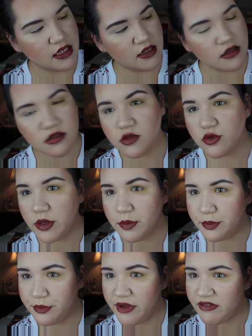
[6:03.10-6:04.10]
Guilt
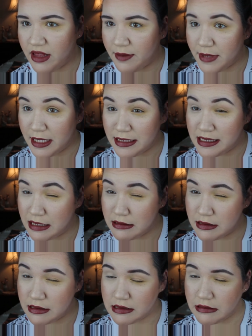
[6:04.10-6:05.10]
Trip, if that makes
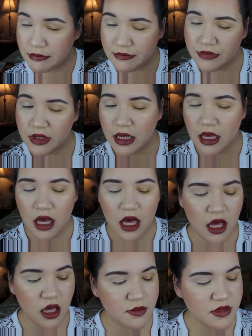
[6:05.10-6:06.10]
sense.
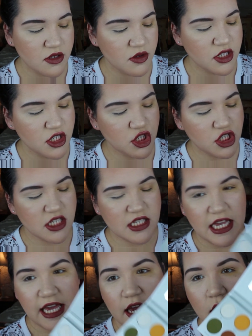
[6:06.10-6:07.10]
So this is
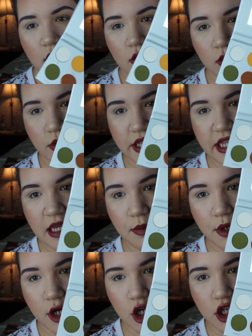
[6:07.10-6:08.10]
just a really
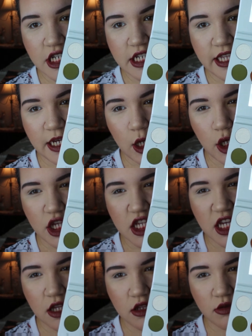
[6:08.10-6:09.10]
pretty like
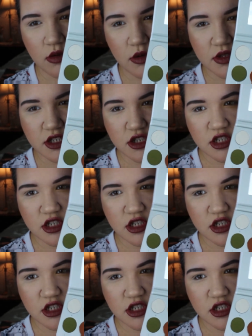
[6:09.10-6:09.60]
yellow golden